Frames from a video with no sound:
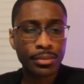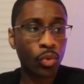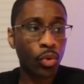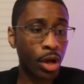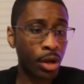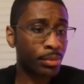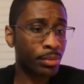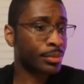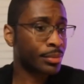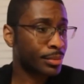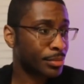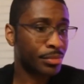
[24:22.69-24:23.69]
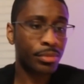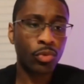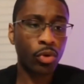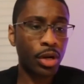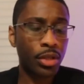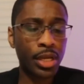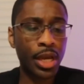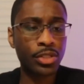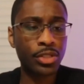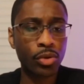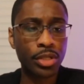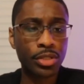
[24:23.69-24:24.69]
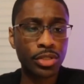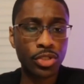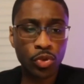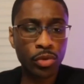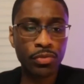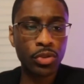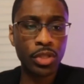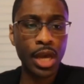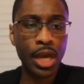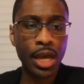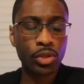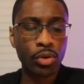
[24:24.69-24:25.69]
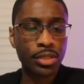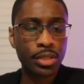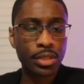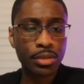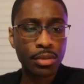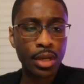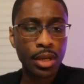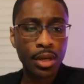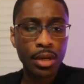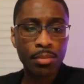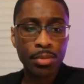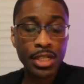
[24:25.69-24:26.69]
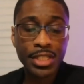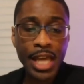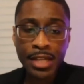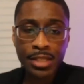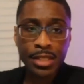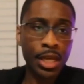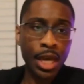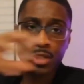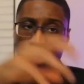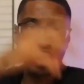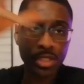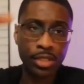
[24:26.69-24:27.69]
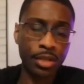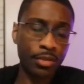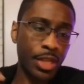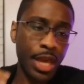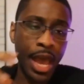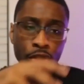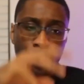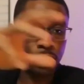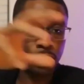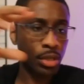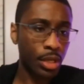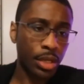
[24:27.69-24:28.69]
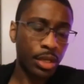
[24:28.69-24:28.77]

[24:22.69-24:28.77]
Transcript: Well, what are the consequences? Just review the consequences, because that's the consequences of the action.